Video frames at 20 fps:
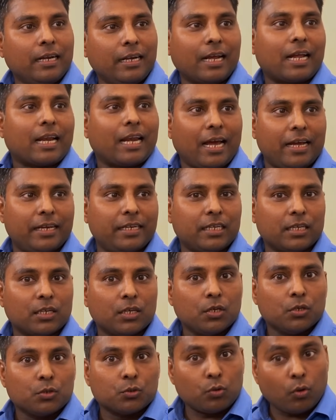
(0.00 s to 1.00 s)
declining.
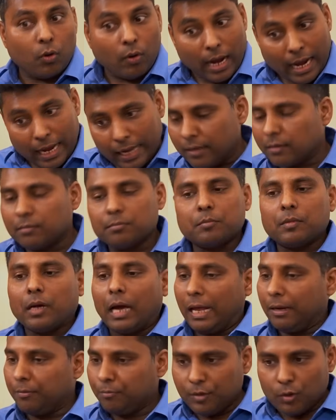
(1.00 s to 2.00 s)
So and
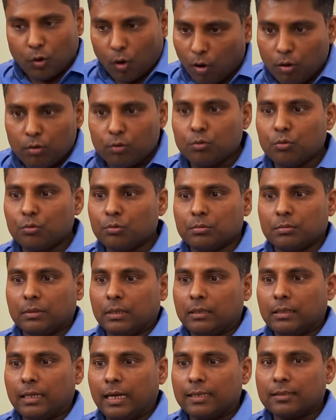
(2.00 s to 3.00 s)
we all know
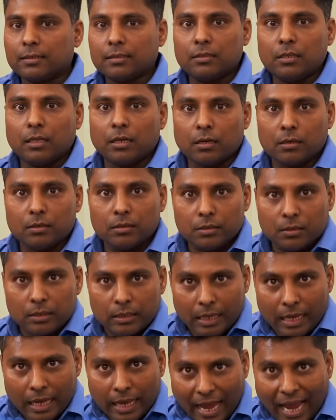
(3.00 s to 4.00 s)
that that's the
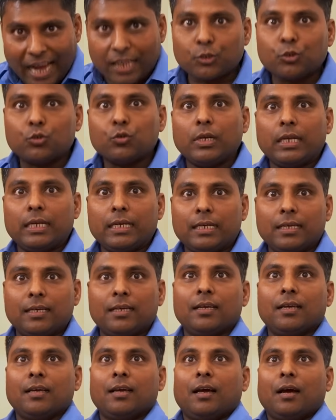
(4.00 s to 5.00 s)
actually
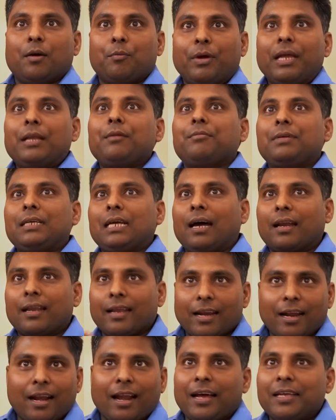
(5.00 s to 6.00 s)
when we are
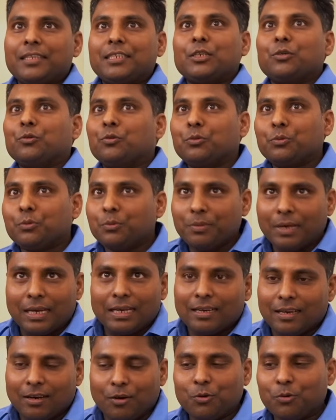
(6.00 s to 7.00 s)
analyzing
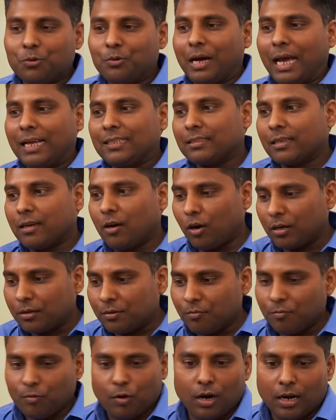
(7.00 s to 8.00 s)
who has got
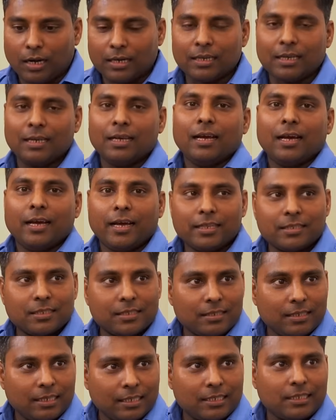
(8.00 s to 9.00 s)
what, it
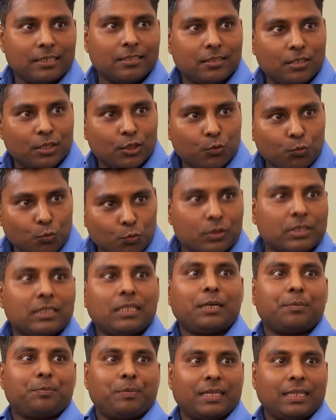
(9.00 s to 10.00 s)
is the
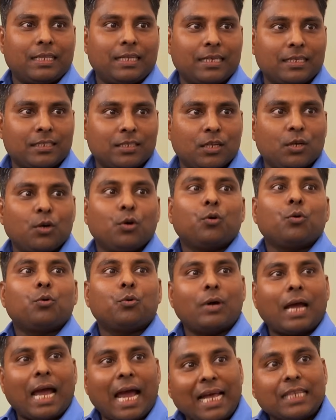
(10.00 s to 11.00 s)
Uttar Pradesh
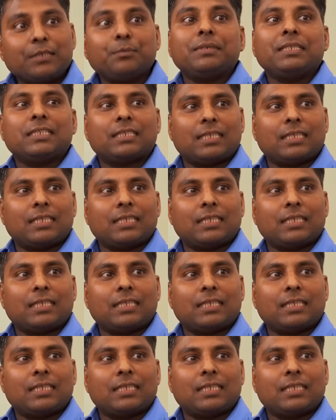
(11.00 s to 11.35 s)
who has been